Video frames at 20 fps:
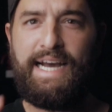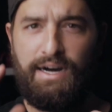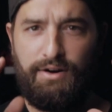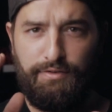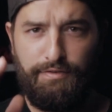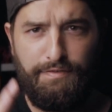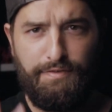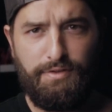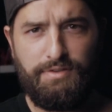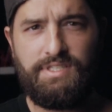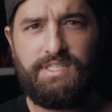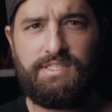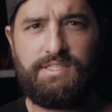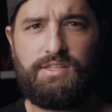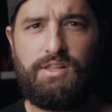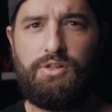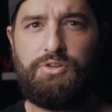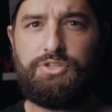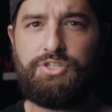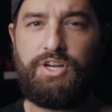Now, full
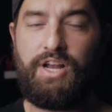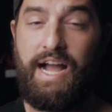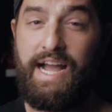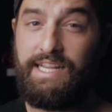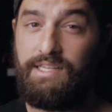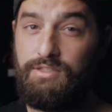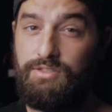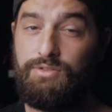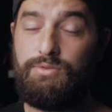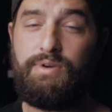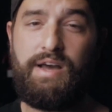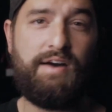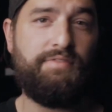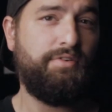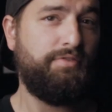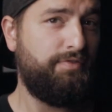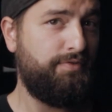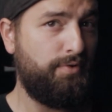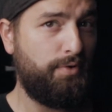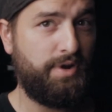disclosure, I do have
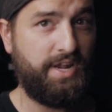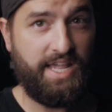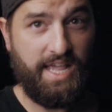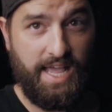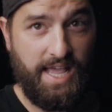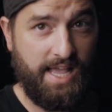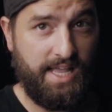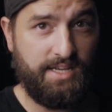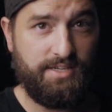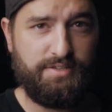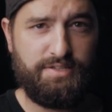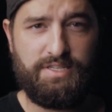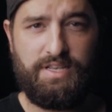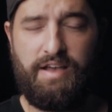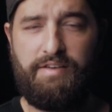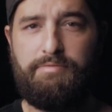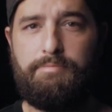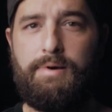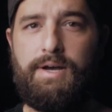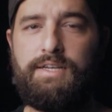a 48-inch
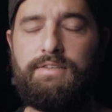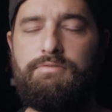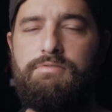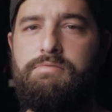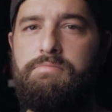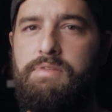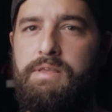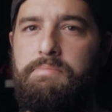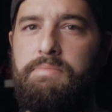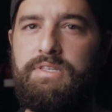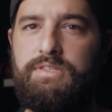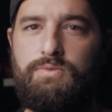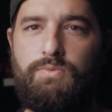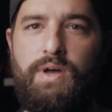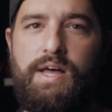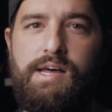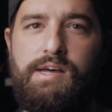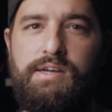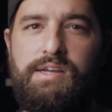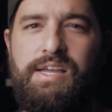softbox from them as
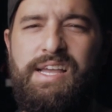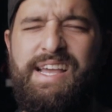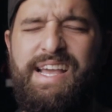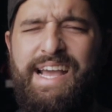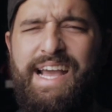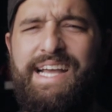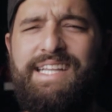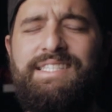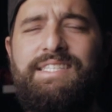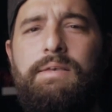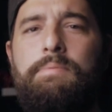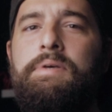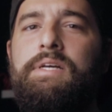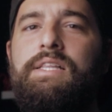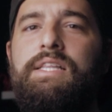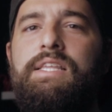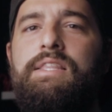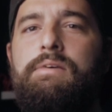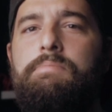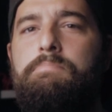well, and
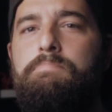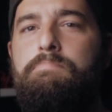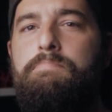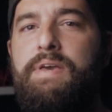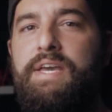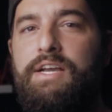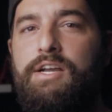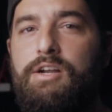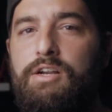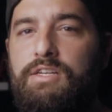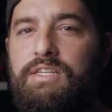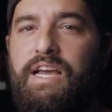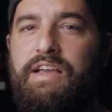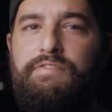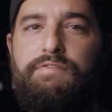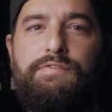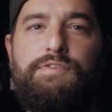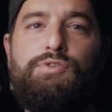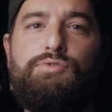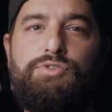typically the bigger
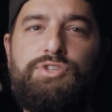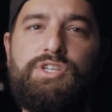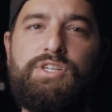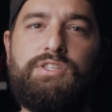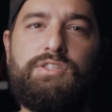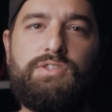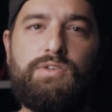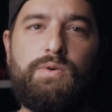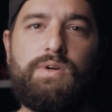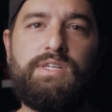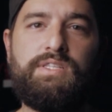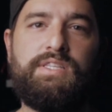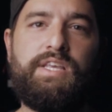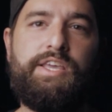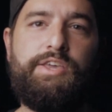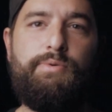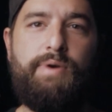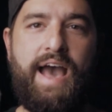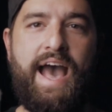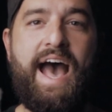diffusion source
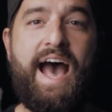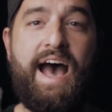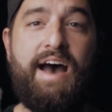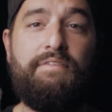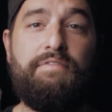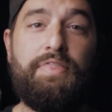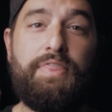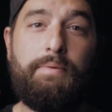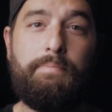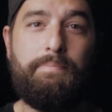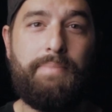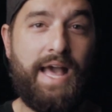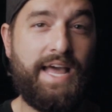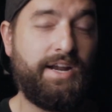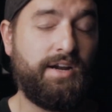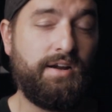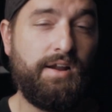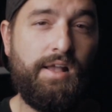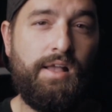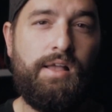that you have, the
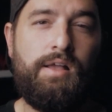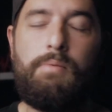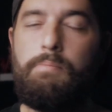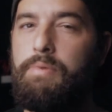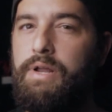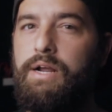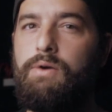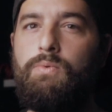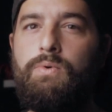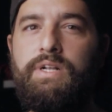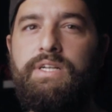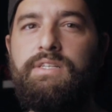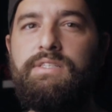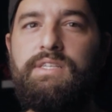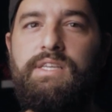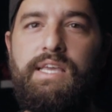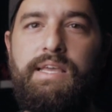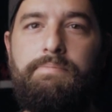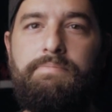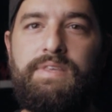better, but I wanted
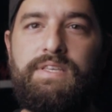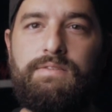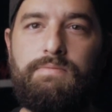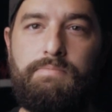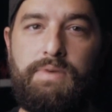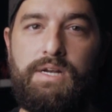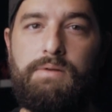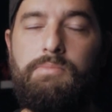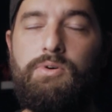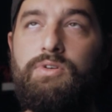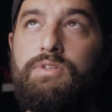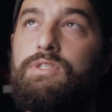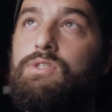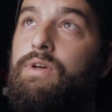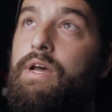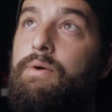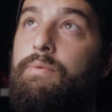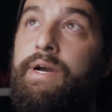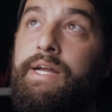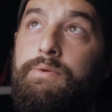to keep this minimal,
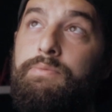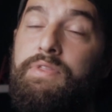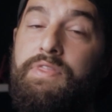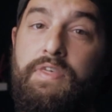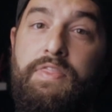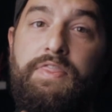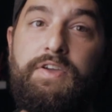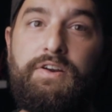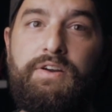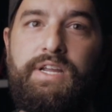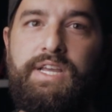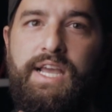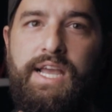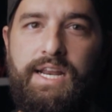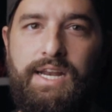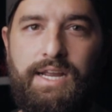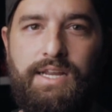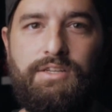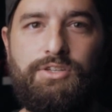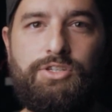so I went with the
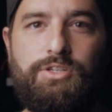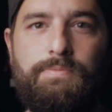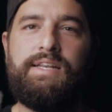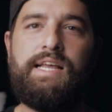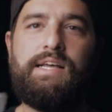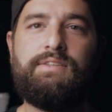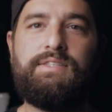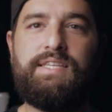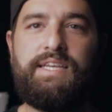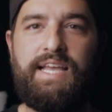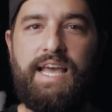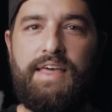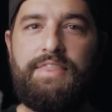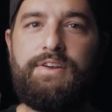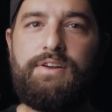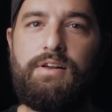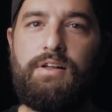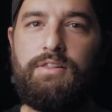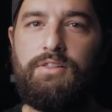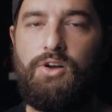38-inch. Now
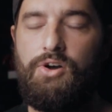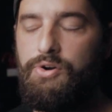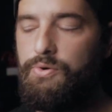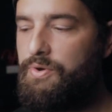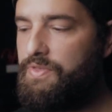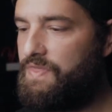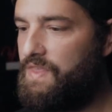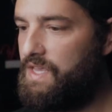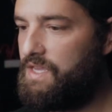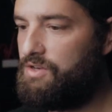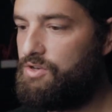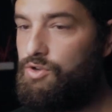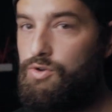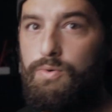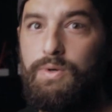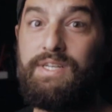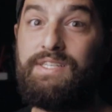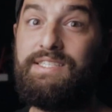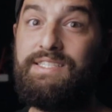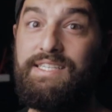together, along with the
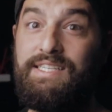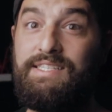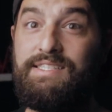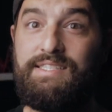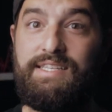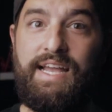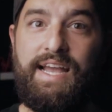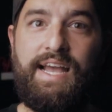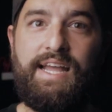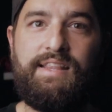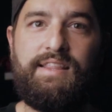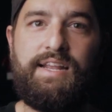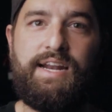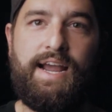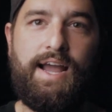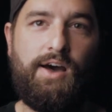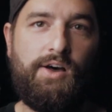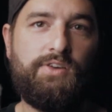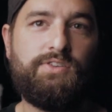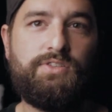Newer C-stand that
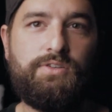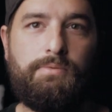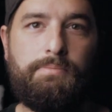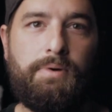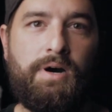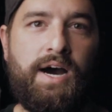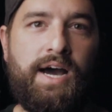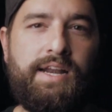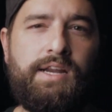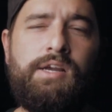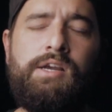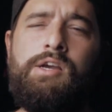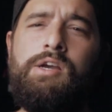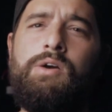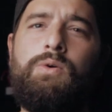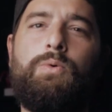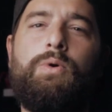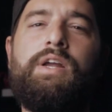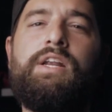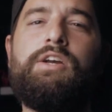I also bought,
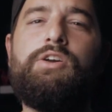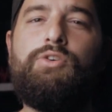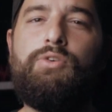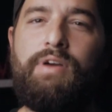we're at a